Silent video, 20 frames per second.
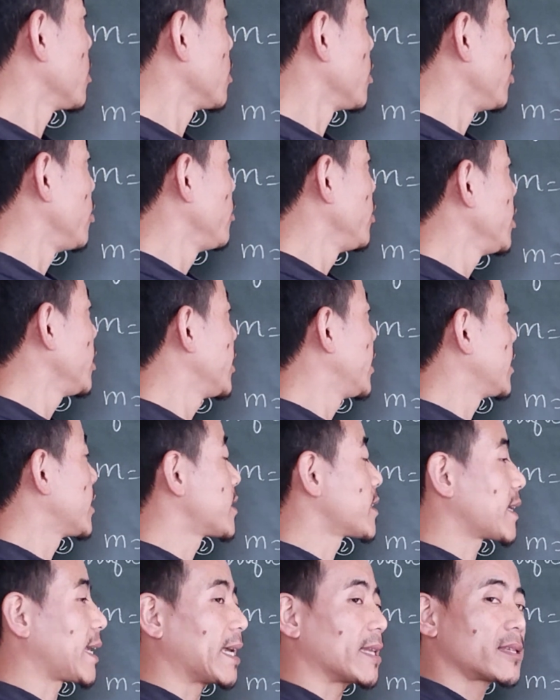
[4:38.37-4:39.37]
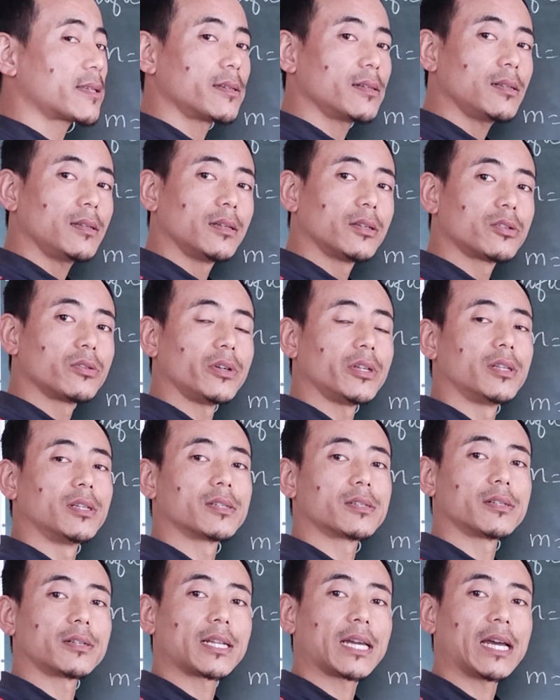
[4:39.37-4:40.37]
unit gets cancelled. So it
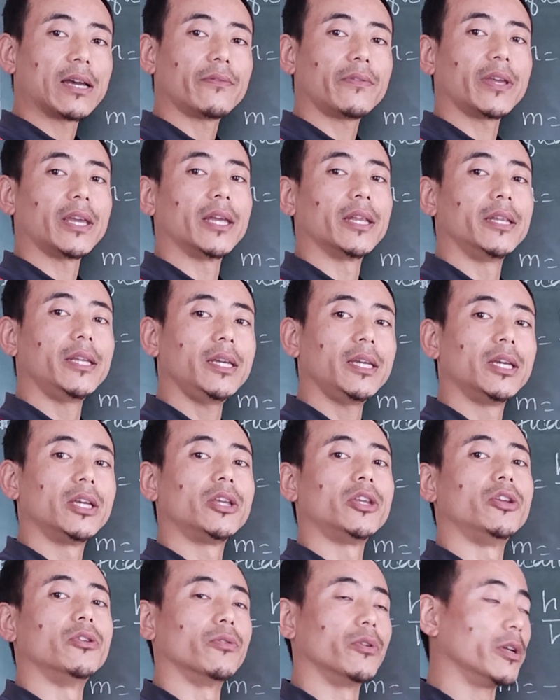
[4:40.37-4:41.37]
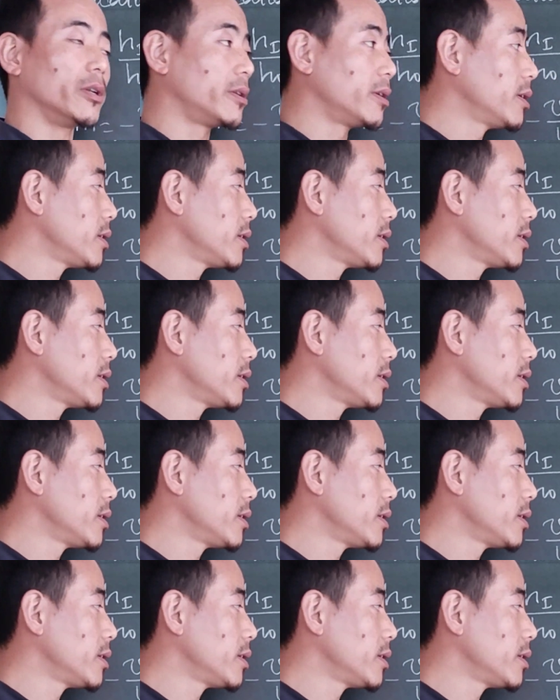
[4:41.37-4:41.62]
does not have any unit.